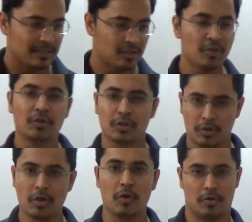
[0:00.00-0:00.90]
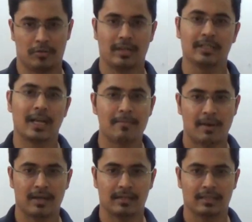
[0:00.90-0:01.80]
So you should know design
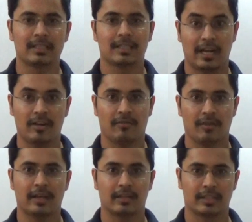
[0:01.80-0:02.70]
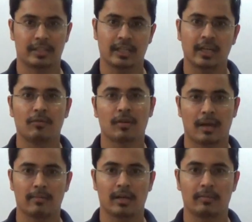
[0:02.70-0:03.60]
patterns. It's kind of like a shared
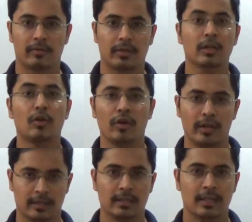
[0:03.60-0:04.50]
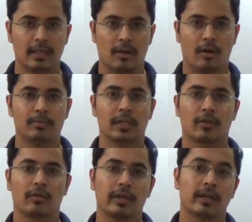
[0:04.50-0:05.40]
vocabulary between good
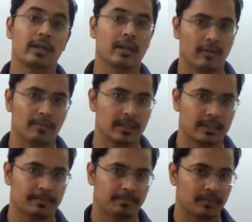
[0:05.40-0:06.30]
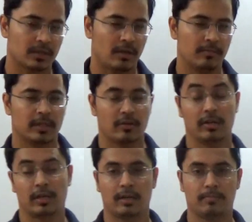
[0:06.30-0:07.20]
object-oriented developers,
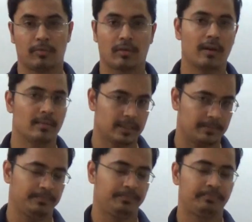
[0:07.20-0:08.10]
object-oriented programmers.